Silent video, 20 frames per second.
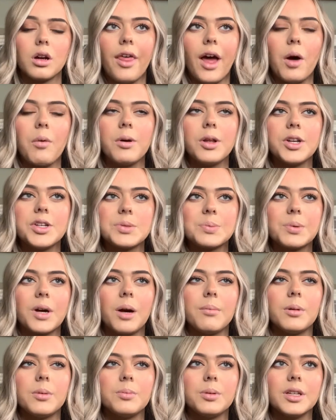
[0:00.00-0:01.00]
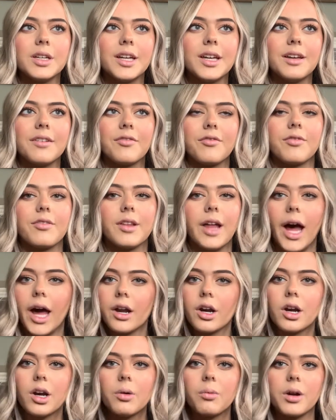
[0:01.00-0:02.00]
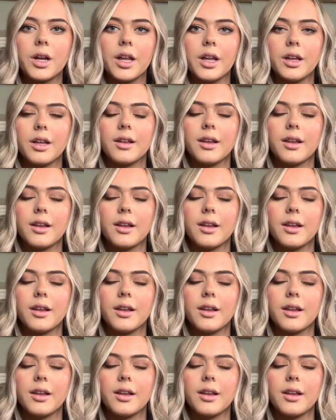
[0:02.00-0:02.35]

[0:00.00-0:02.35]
that one is probably flatter when it